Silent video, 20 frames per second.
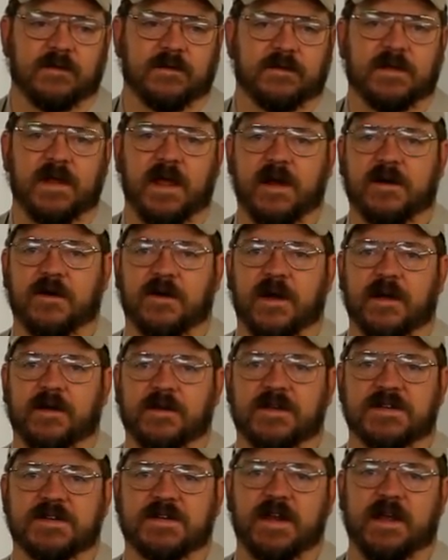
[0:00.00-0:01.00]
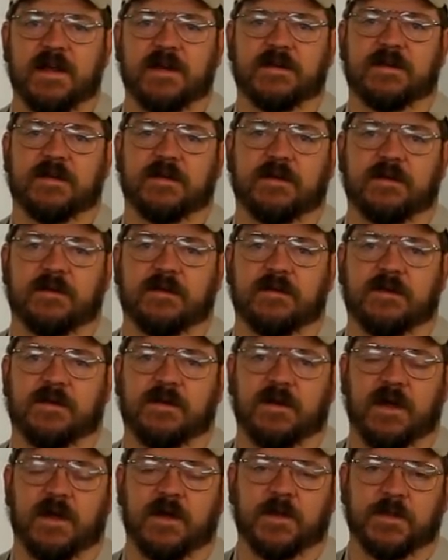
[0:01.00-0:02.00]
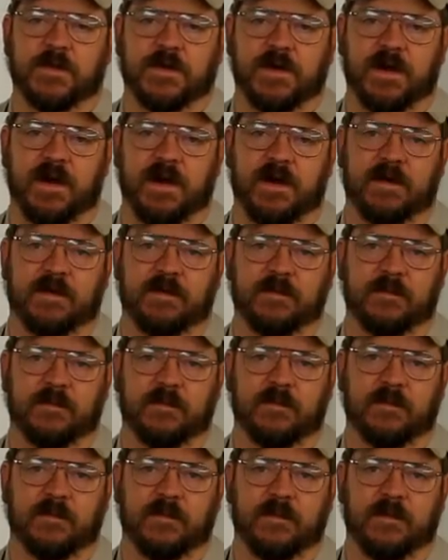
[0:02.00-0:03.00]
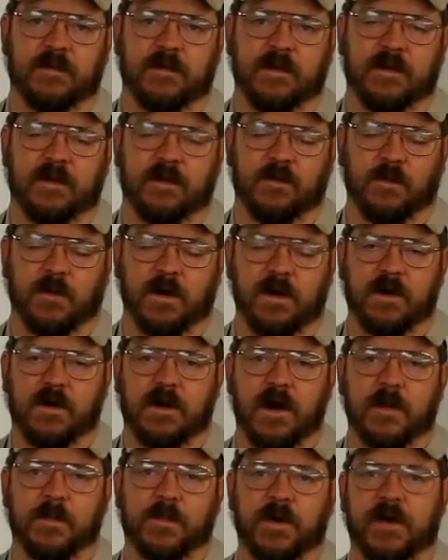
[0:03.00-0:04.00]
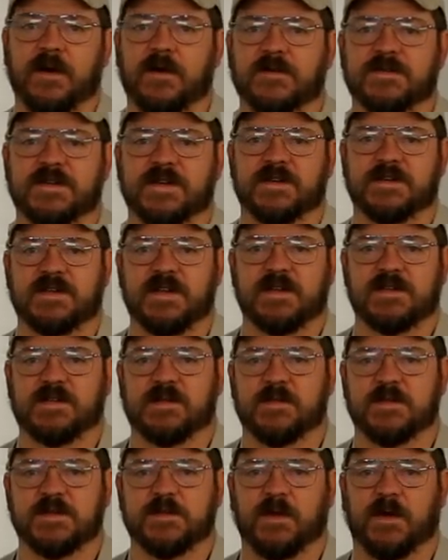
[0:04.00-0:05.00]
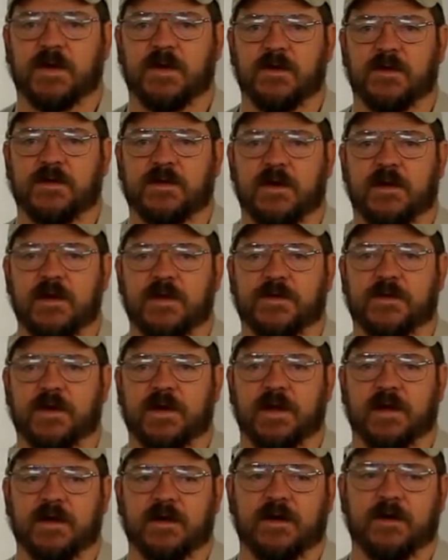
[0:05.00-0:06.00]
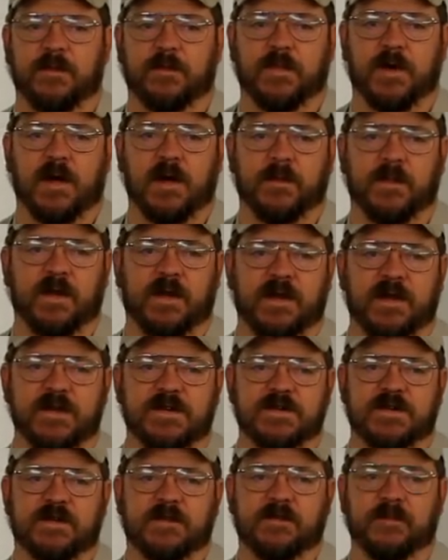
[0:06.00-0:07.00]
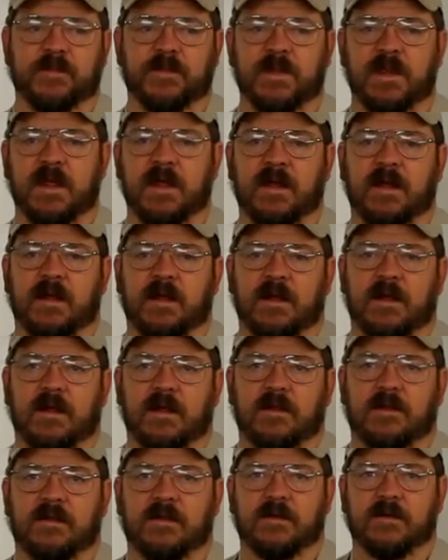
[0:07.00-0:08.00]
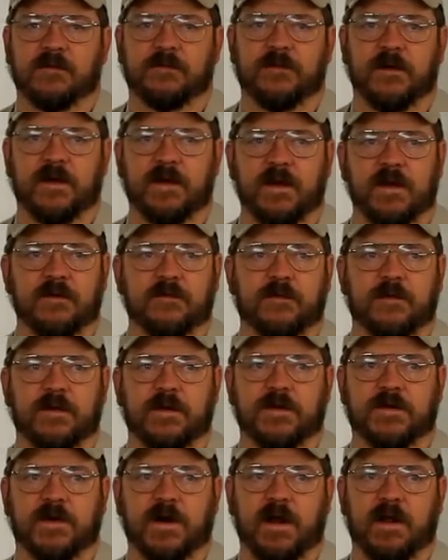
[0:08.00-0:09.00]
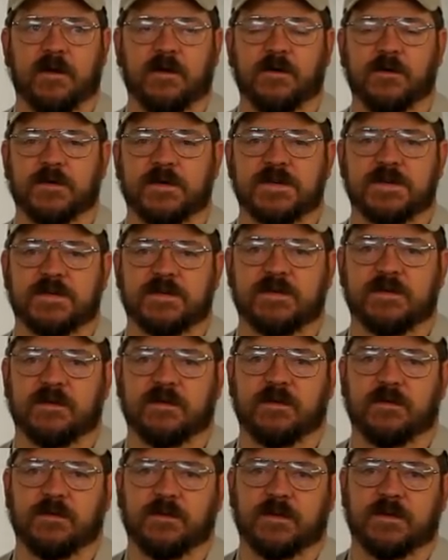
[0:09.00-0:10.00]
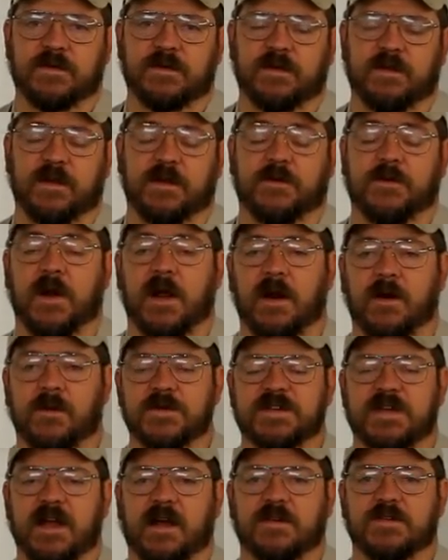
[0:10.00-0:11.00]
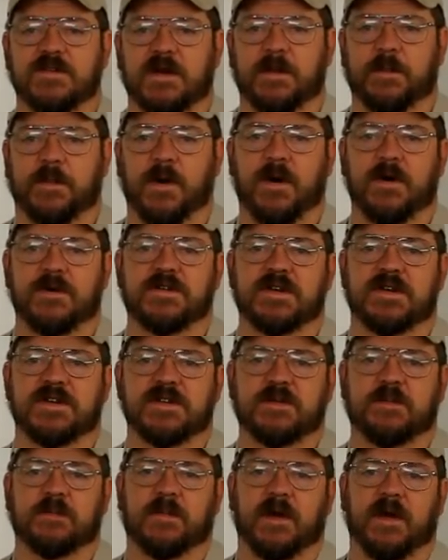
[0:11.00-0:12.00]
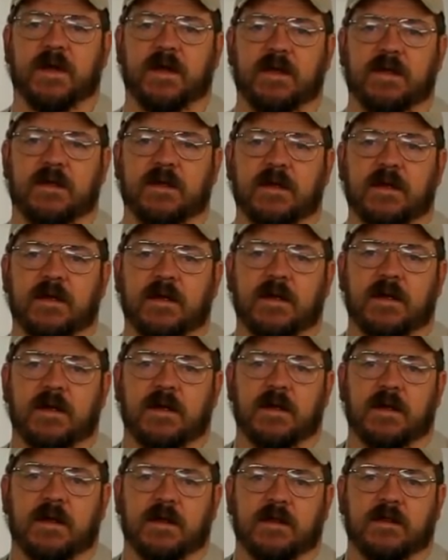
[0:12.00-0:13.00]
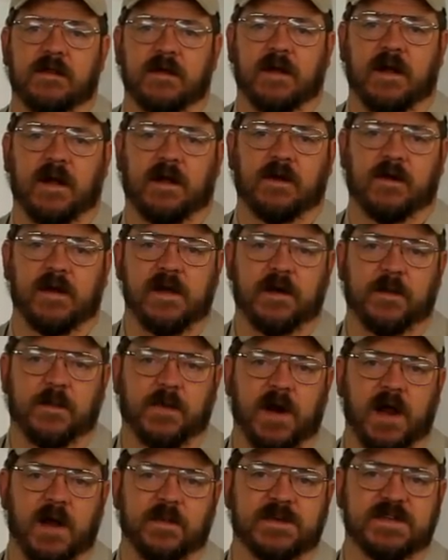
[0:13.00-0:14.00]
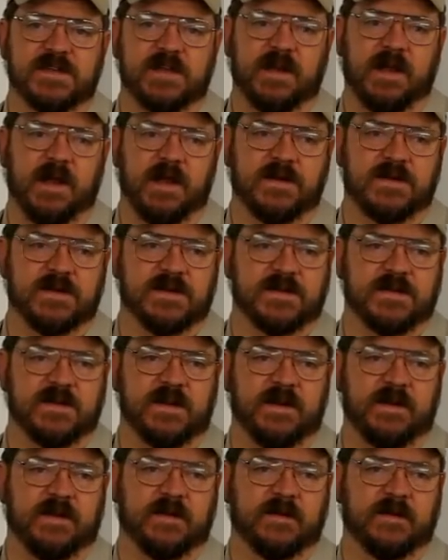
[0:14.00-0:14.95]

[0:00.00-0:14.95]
take around the state to help train water operators at systems below 3,300 population. The funding for the trailer was actually purchased by the Colorado Primacy Agency.